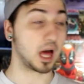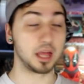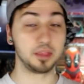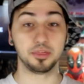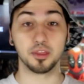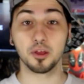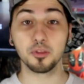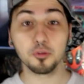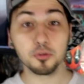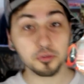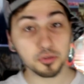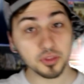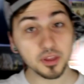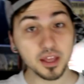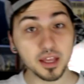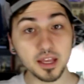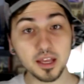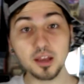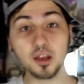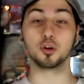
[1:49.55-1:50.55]
Another
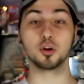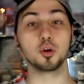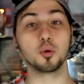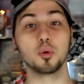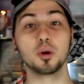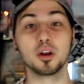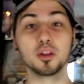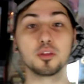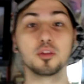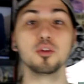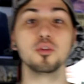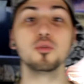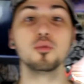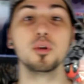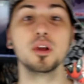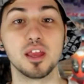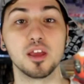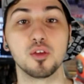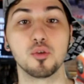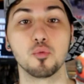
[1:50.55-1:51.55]
thing you're gonna wanna do
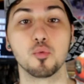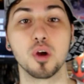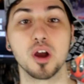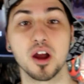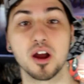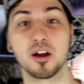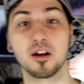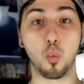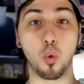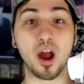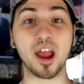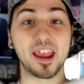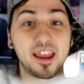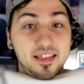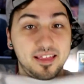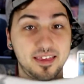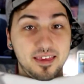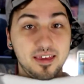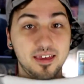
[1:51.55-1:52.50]
is wear white.